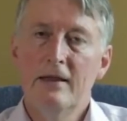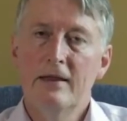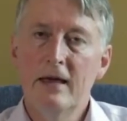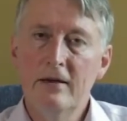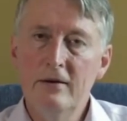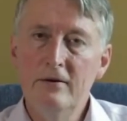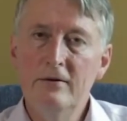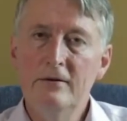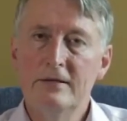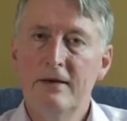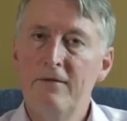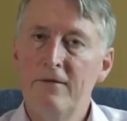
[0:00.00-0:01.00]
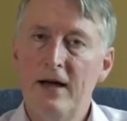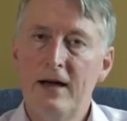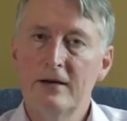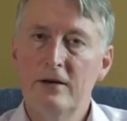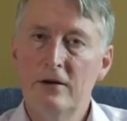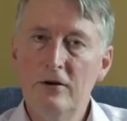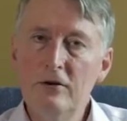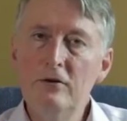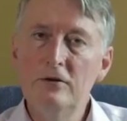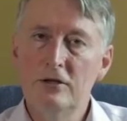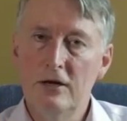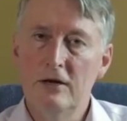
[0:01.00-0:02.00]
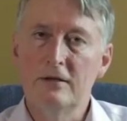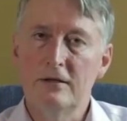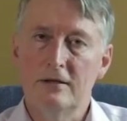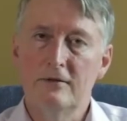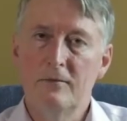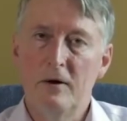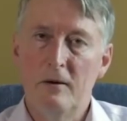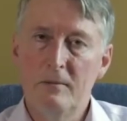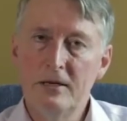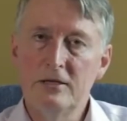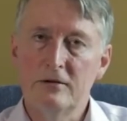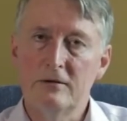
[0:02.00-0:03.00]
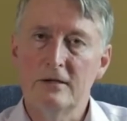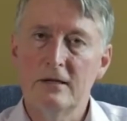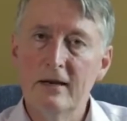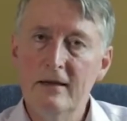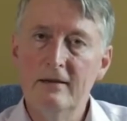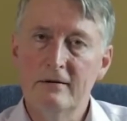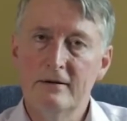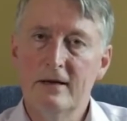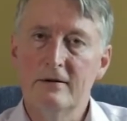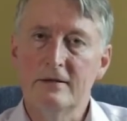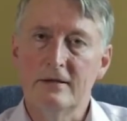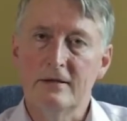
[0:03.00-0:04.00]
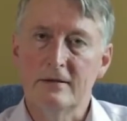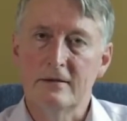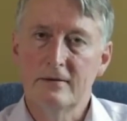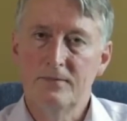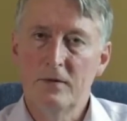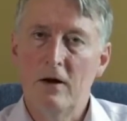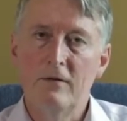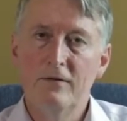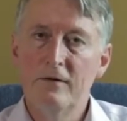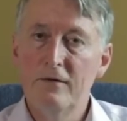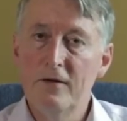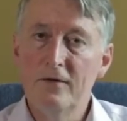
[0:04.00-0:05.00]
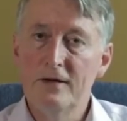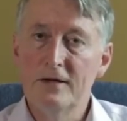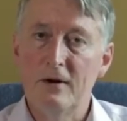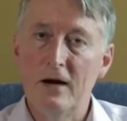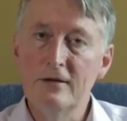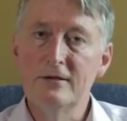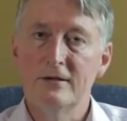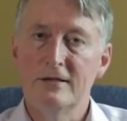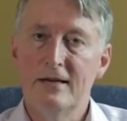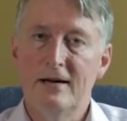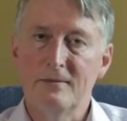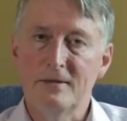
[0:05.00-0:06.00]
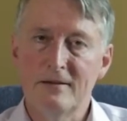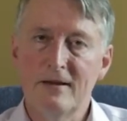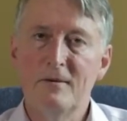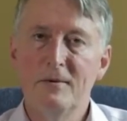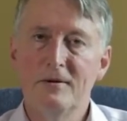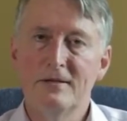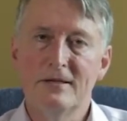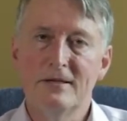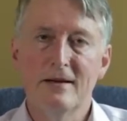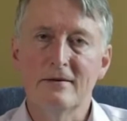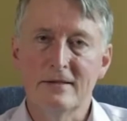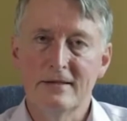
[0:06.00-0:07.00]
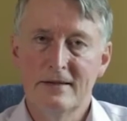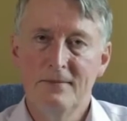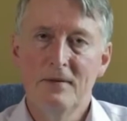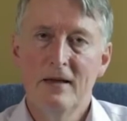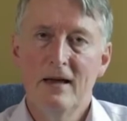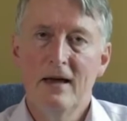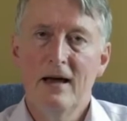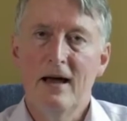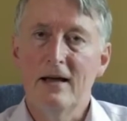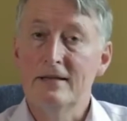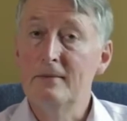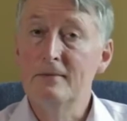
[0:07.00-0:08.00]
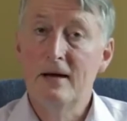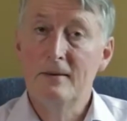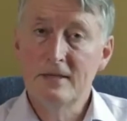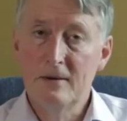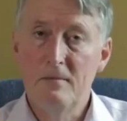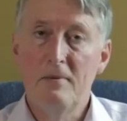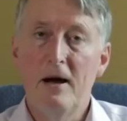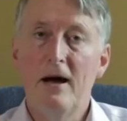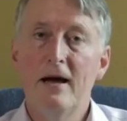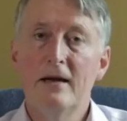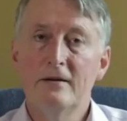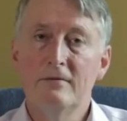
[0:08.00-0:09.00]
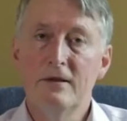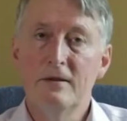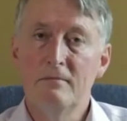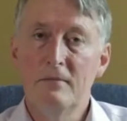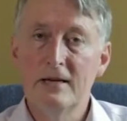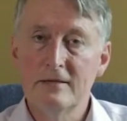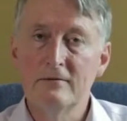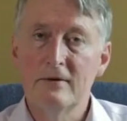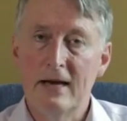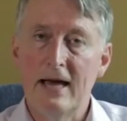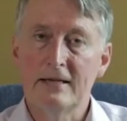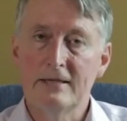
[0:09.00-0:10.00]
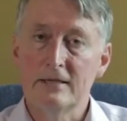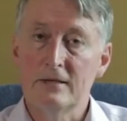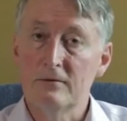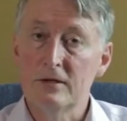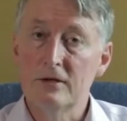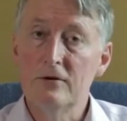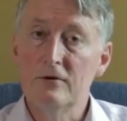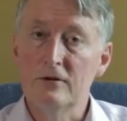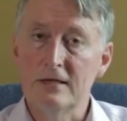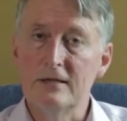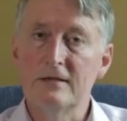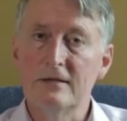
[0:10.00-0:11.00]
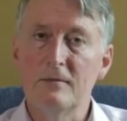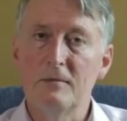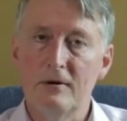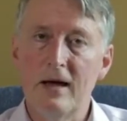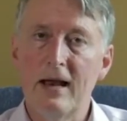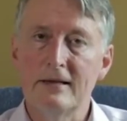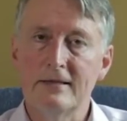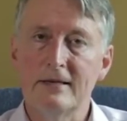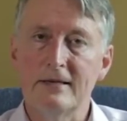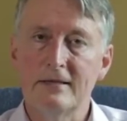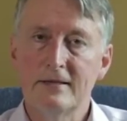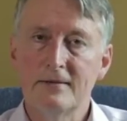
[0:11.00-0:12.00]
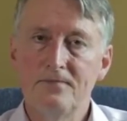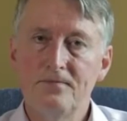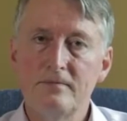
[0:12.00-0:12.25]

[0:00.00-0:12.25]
They use, in fact, huge doses of barbiturates, lethal doses, often 50 to 100 times a therapeutic dose, and sometimes combined with muscle relaxants, which cause instant paralysis.